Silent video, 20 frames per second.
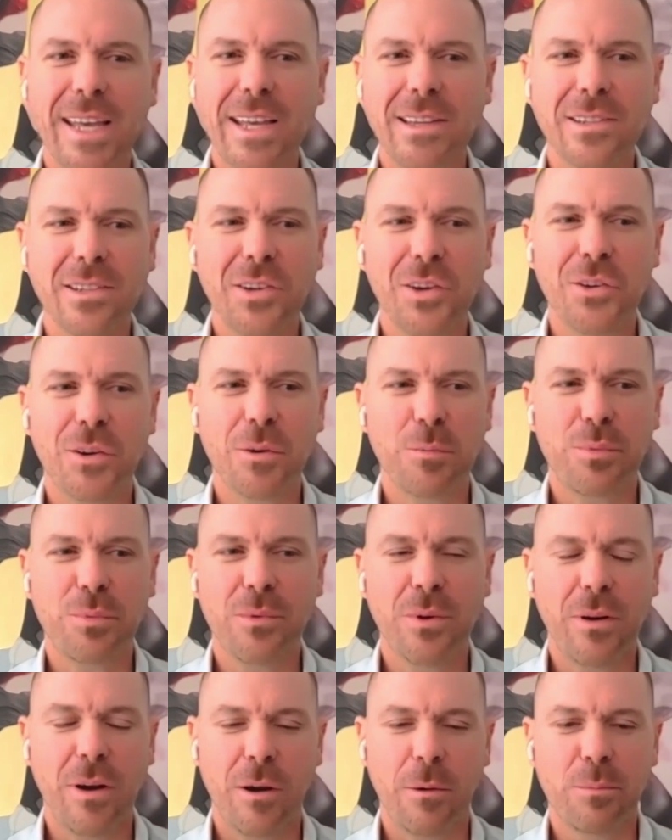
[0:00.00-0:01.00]
easy a
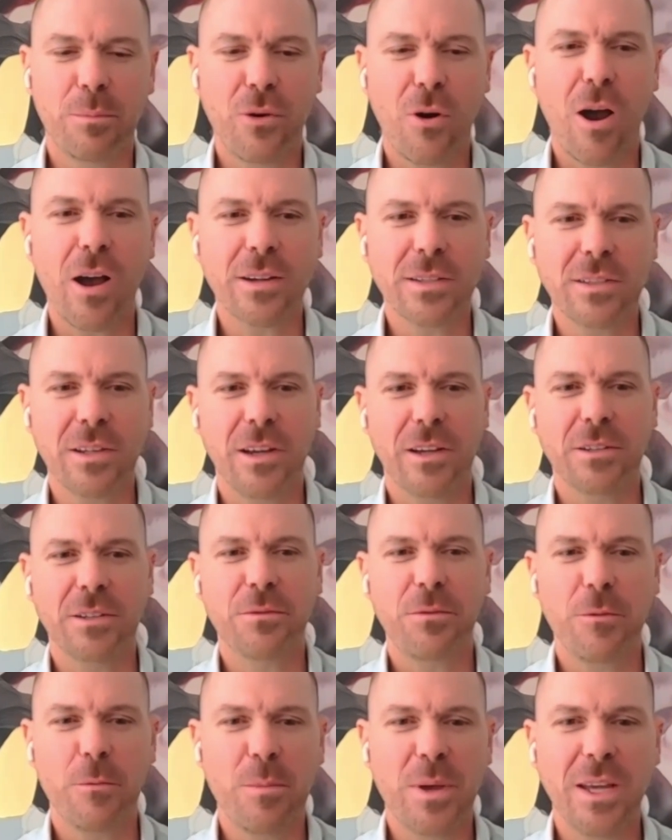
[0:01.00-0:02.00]
process
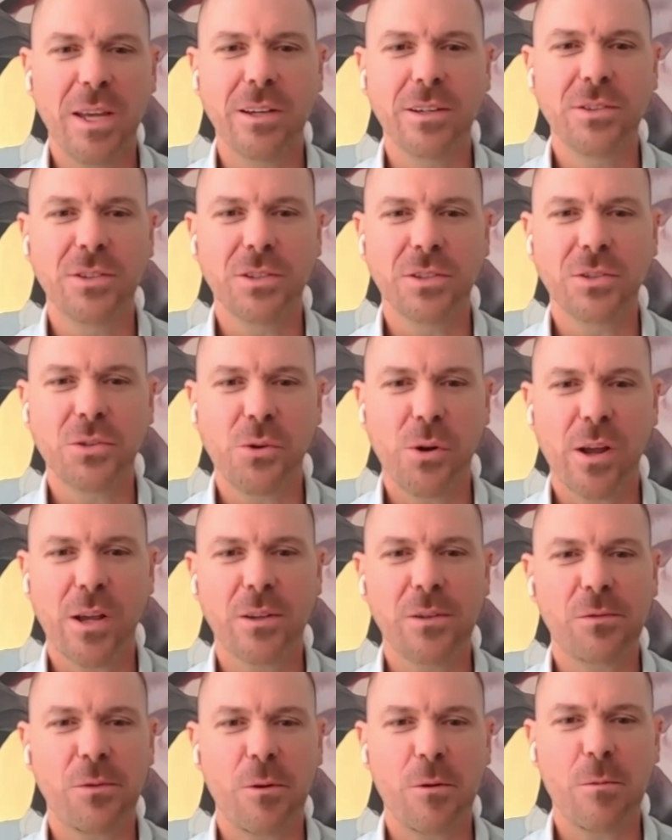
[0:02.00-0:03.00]
for me to just
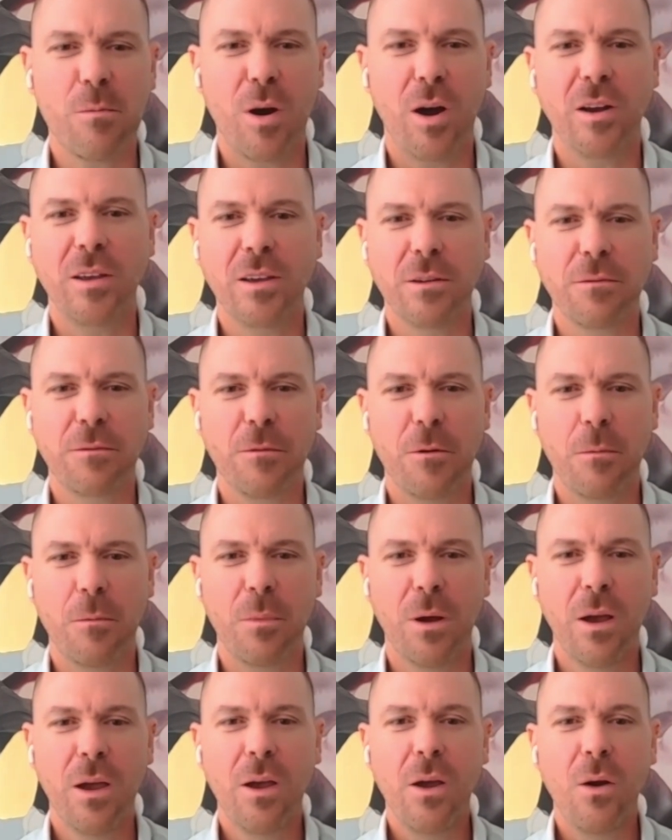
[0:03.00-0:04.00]
transfer money from